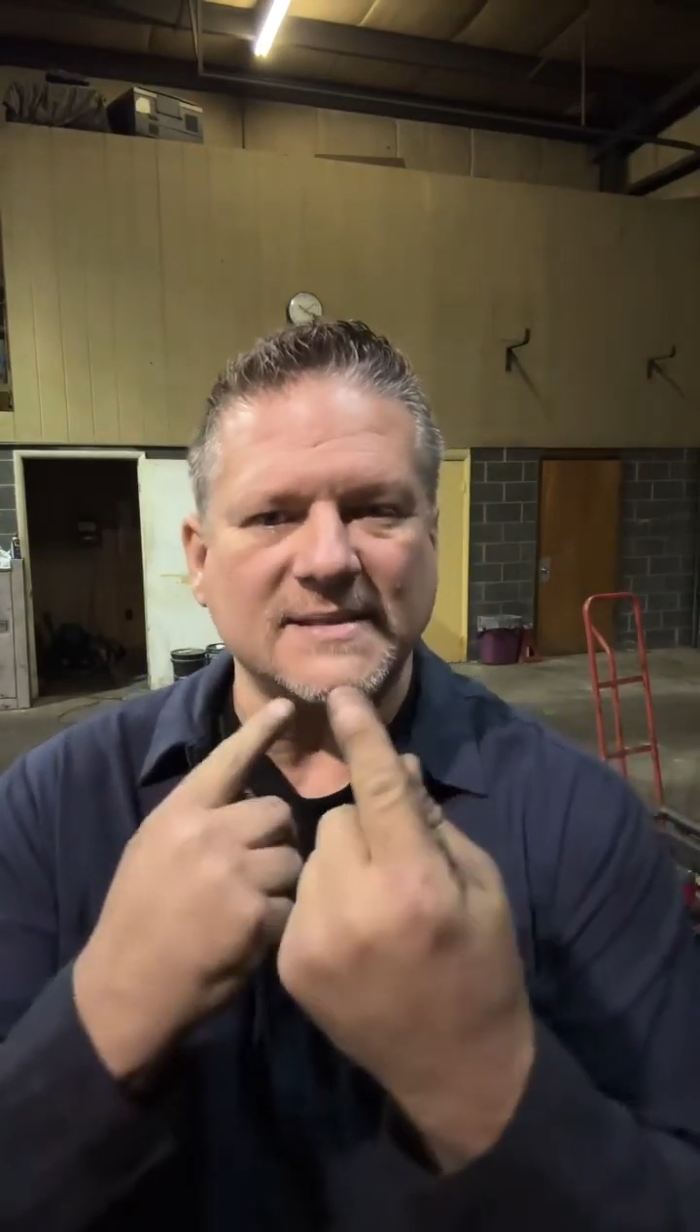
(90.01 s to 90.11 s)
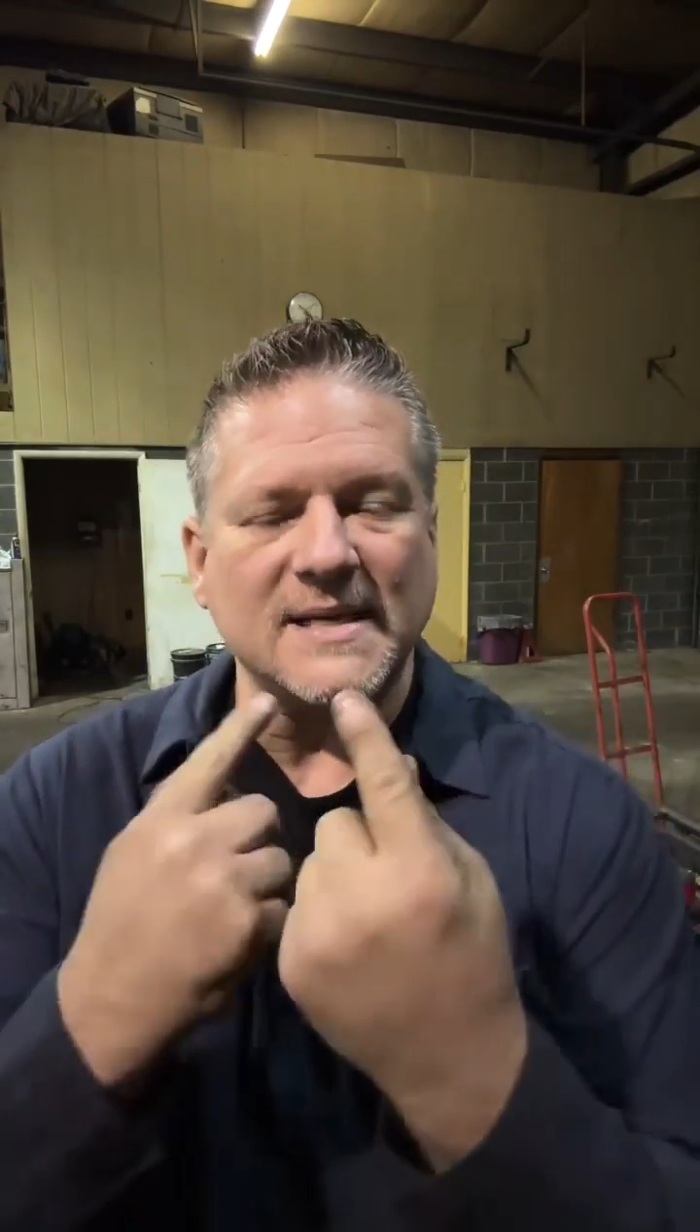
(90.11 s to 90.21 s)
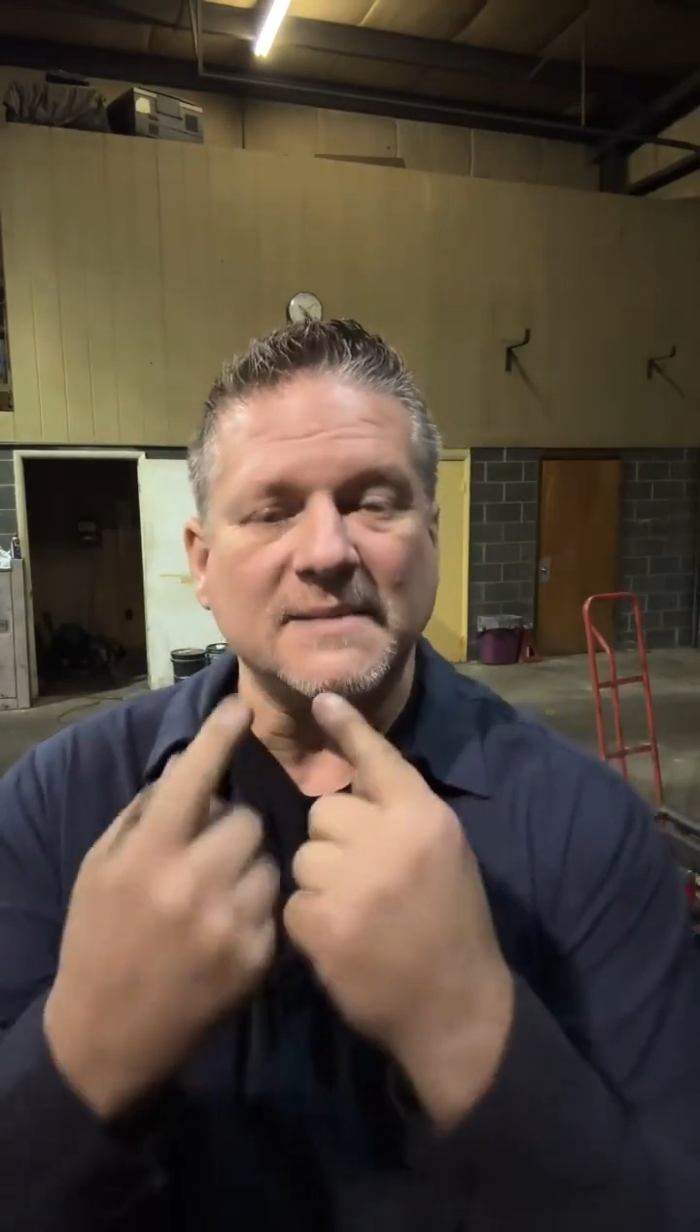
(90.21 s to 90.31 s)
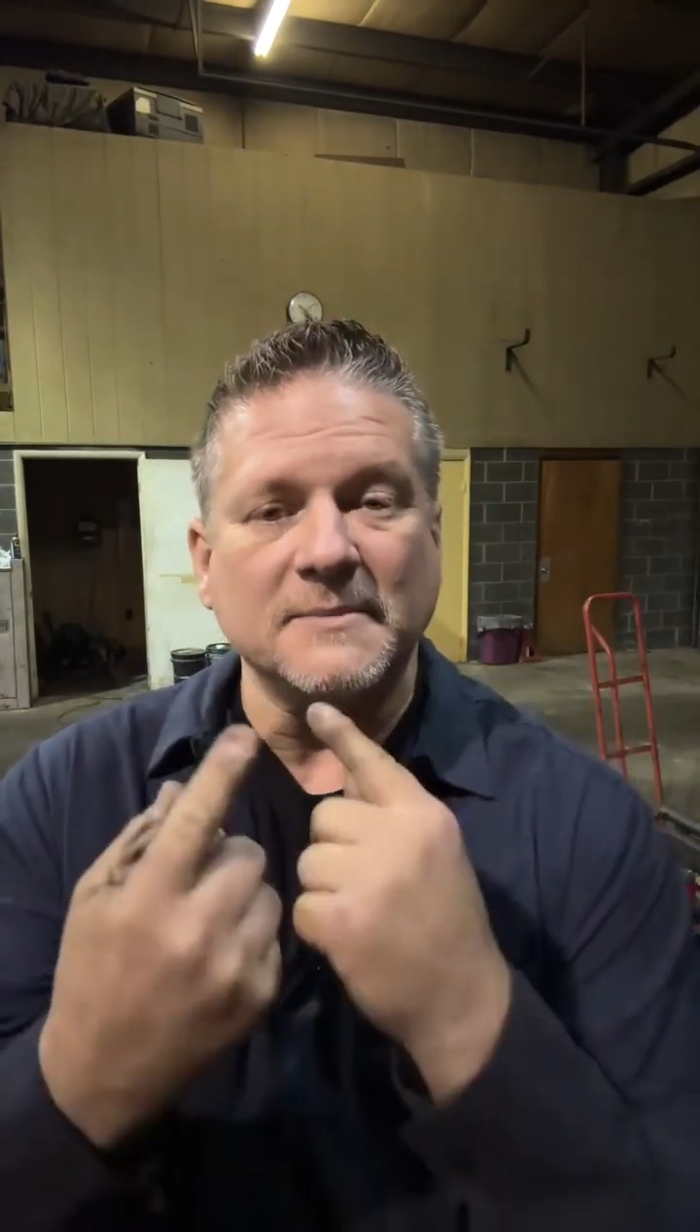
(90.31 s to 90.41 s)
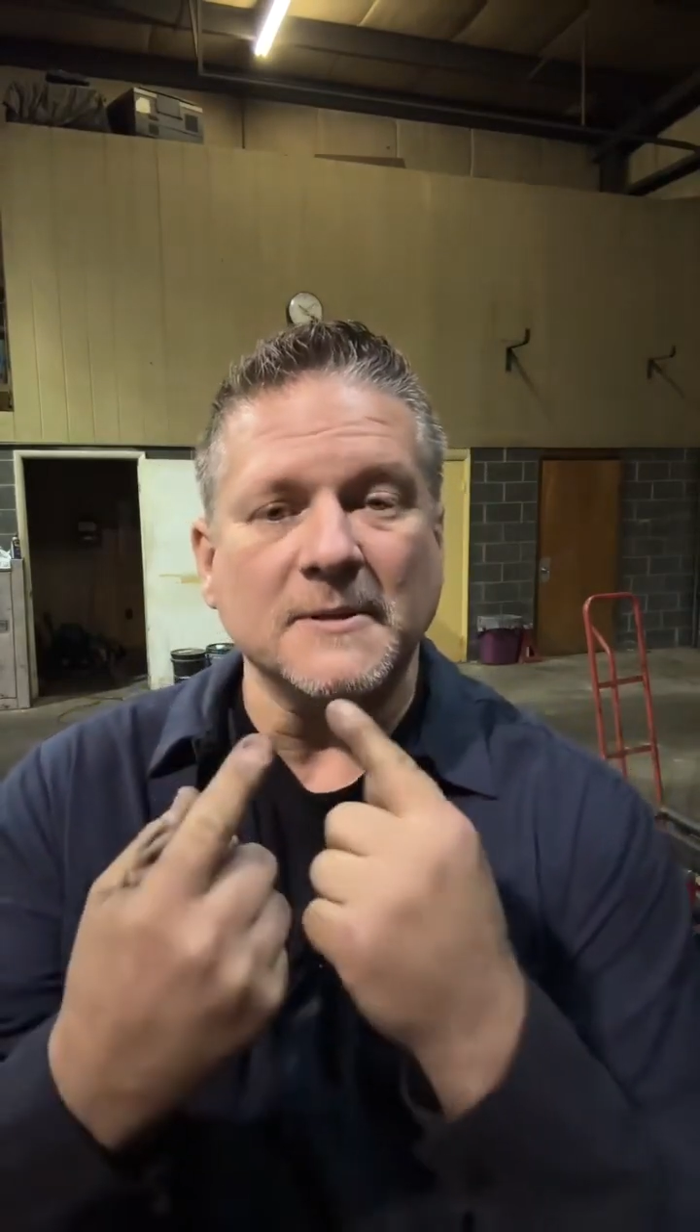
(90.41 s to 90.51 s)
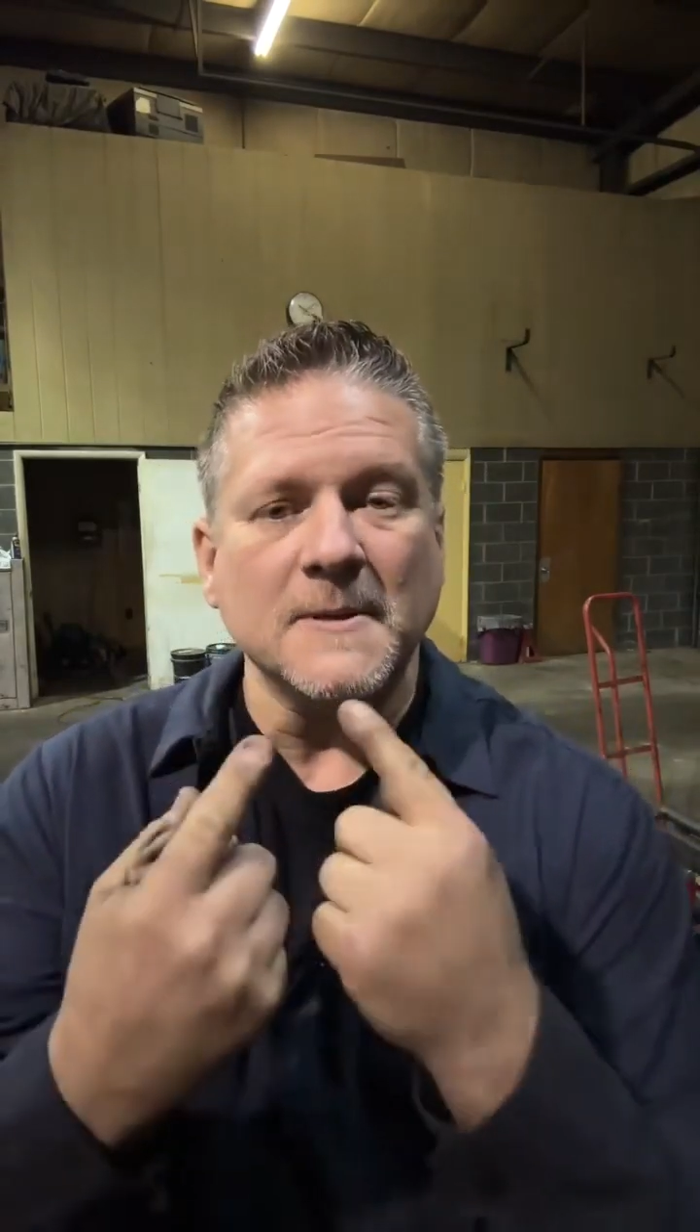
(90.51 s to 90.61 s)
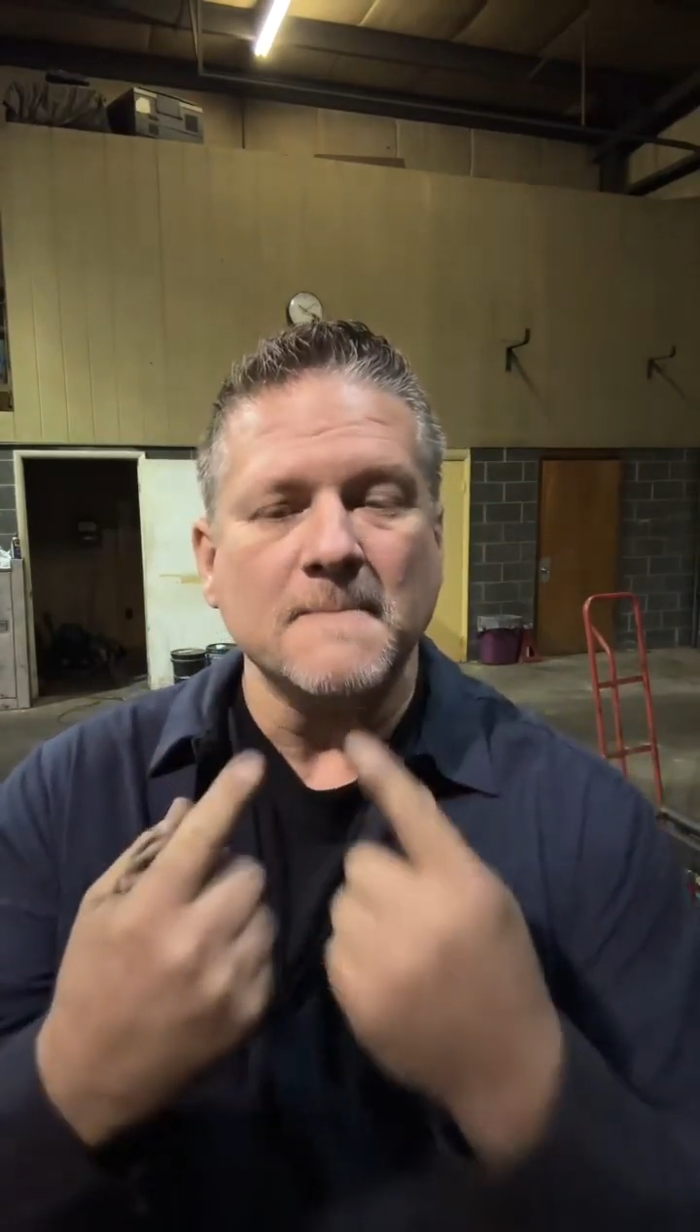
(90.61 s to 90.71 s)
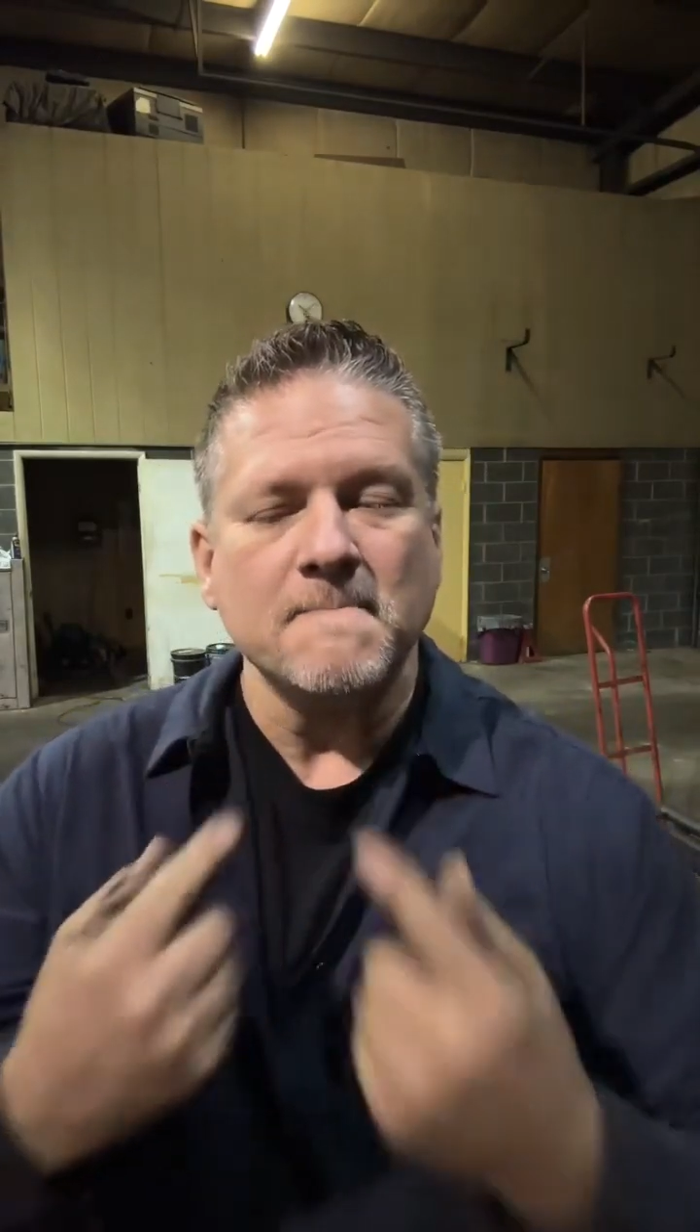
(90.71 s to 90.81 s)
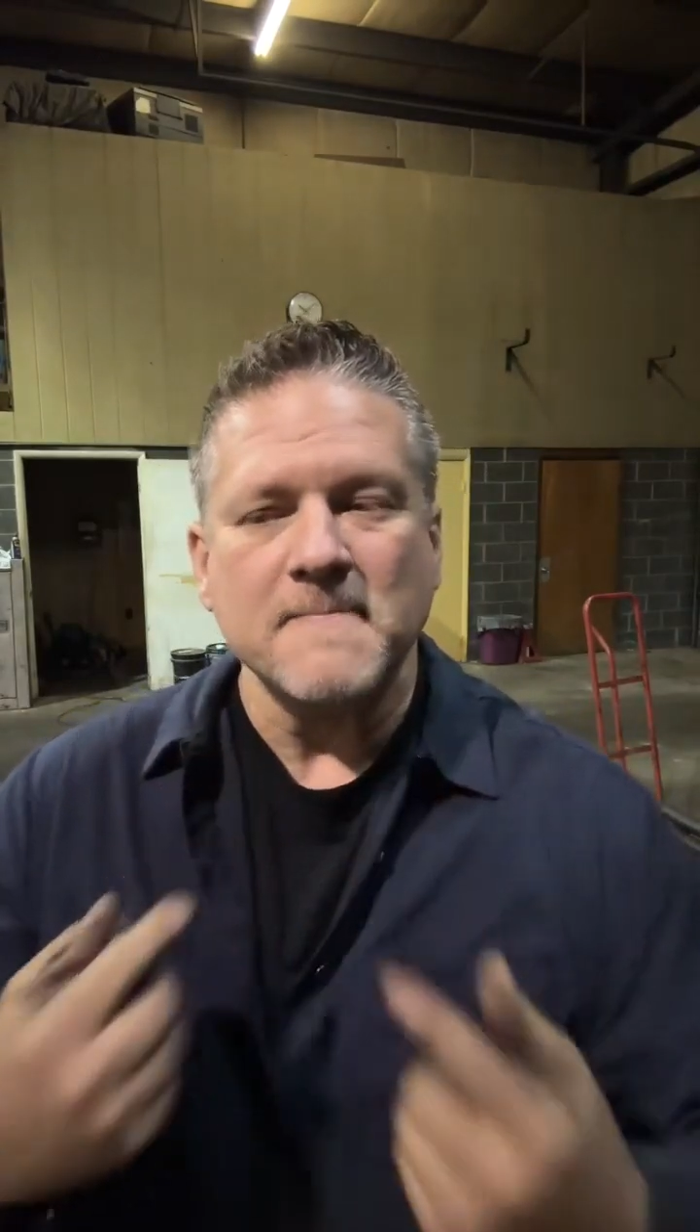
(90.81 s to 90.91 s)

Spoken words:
number,